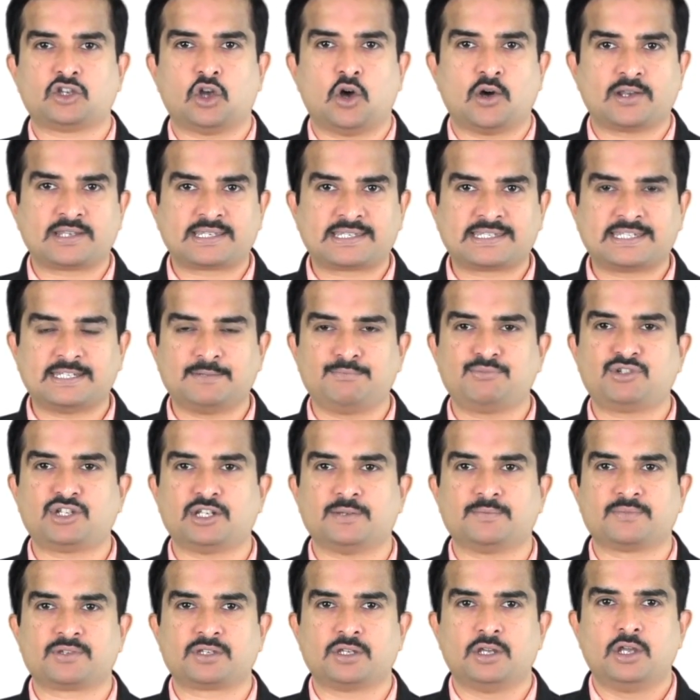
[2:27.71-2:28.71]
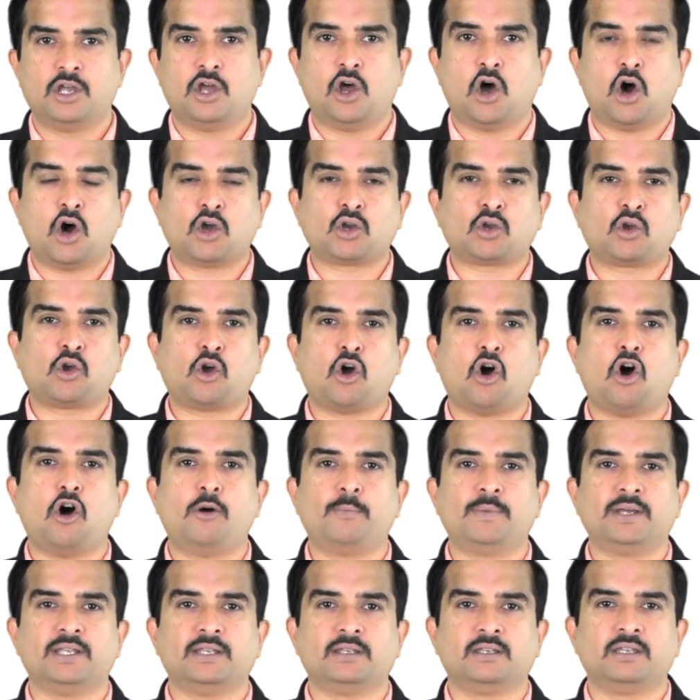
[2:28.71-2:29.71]
or symptoms are
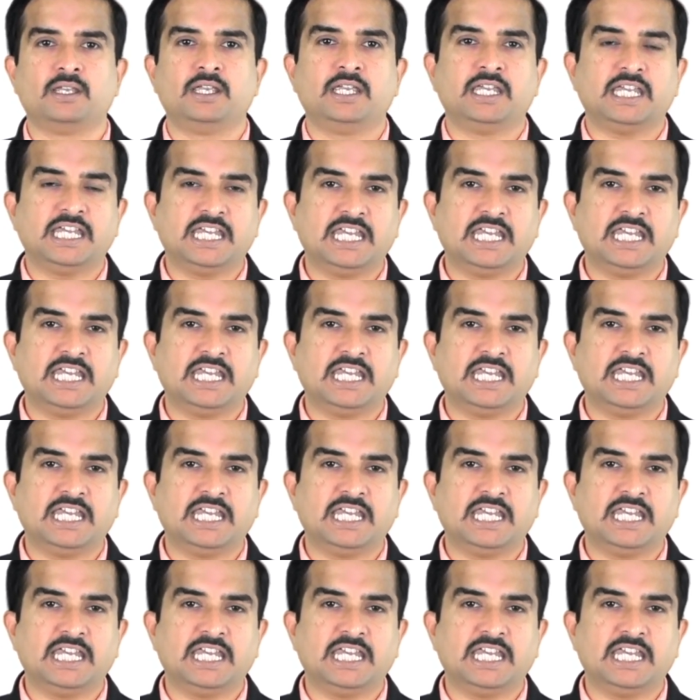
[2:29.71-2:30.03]
common